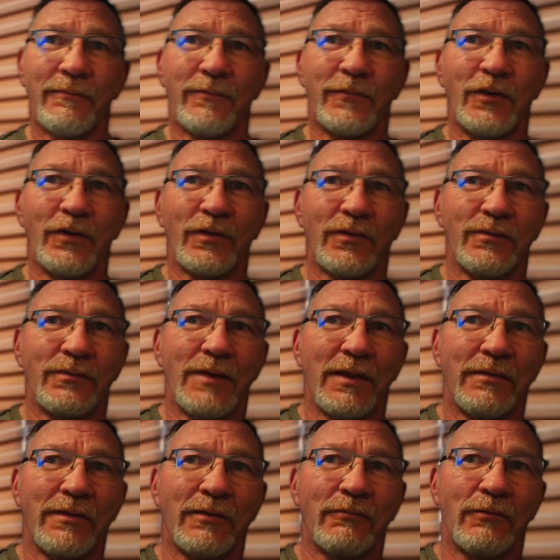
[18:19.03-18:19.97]
Just
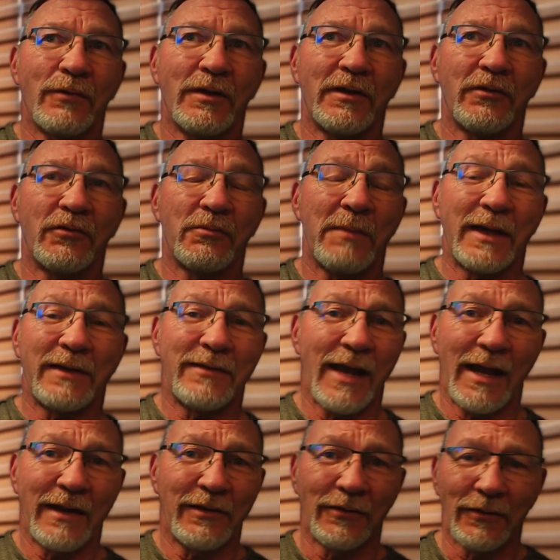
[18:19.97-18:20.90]
nothing really
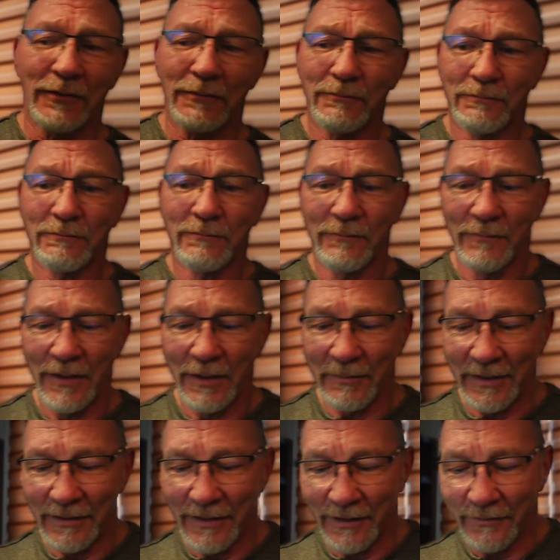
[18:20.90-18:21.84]
spectacular. I
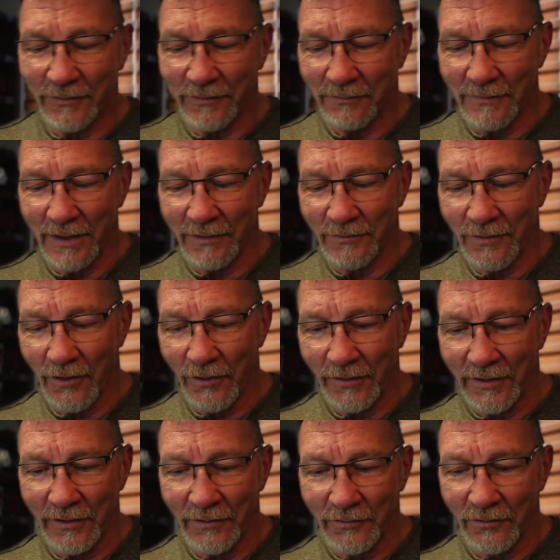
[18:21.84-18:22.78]
mean, that's
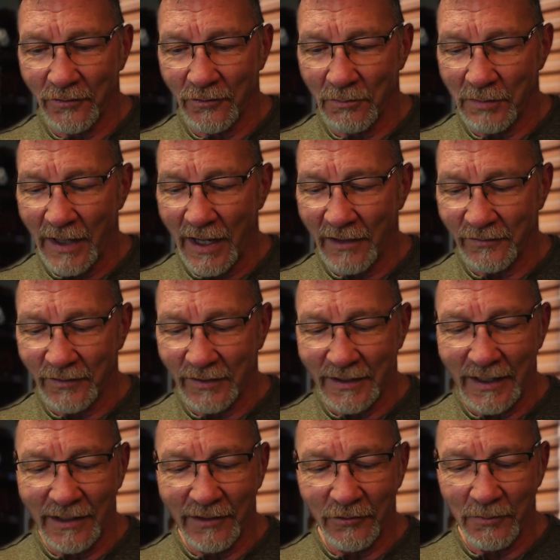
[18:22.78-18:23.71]
all it is a
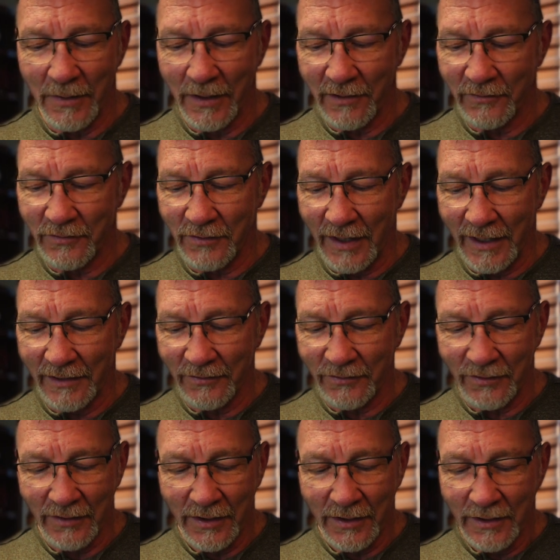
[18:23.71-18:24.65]
plastic case, but it's
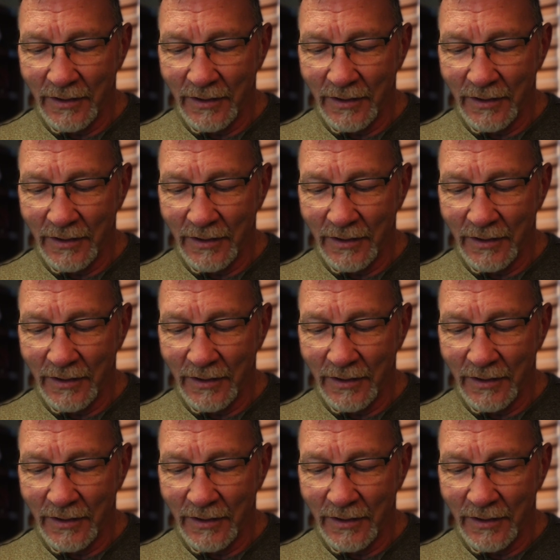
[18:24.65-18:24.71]
nice.